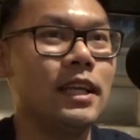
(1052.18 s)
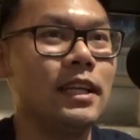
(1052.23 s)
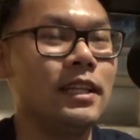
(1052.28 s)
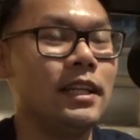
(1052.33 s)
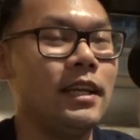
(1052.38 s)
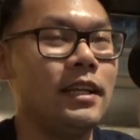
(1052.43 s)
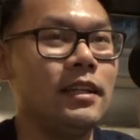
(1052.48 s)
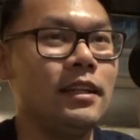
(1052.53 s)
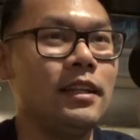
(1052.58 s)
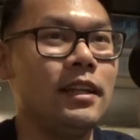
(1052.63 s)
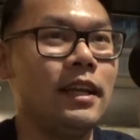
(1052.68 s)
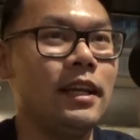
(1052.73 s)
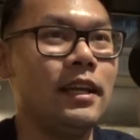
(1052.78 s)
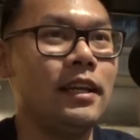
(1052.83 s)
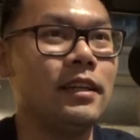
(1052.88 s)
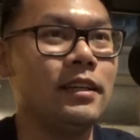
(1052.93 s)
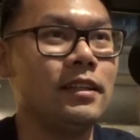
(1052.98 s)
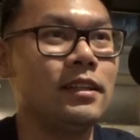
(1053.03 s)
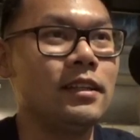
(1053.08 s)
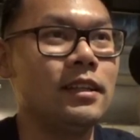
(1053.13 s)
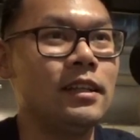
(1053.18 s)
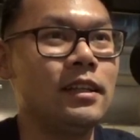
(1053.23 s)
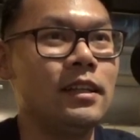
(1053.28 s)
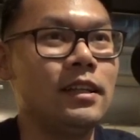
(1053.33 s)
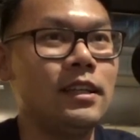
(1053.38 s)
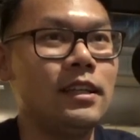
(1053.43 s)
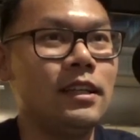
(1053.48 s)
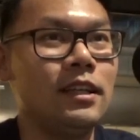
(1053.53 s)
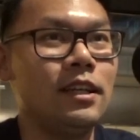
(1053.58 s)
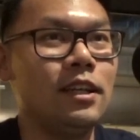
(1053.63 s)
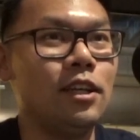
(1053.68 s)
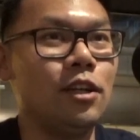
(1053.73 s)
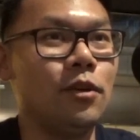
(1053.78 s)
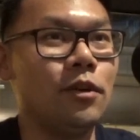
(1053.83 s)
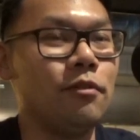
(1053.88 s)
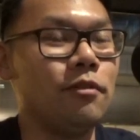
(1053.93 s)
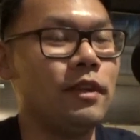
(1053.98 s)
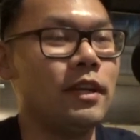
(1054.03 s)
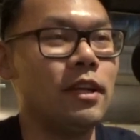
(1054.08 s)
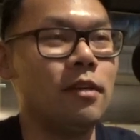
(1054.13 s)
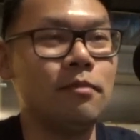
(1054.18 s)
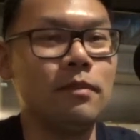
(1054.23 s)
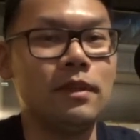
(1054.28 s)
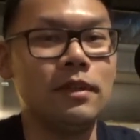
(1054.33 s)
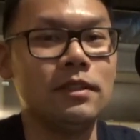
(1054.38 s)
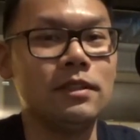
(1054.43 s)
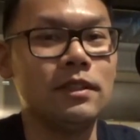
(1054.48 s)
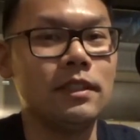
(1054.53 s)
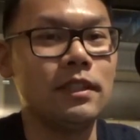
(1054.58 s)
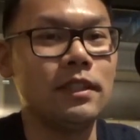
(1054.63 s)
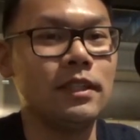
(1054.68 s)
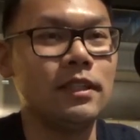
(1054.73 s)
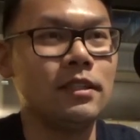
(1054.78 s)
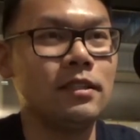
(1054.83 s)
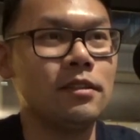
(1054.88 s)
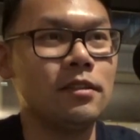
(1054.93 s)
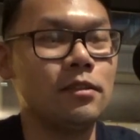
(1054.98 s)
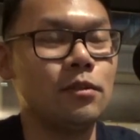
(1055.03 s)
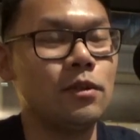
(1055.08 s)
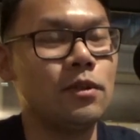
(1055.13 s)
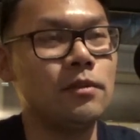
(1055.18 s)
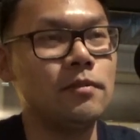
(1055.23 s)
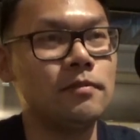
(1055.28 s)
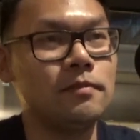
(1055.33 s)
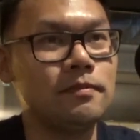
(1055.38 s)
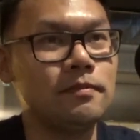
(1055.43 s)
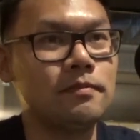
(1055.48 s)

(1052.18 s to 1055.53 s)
at the end of the day, you know, if you get a military, well,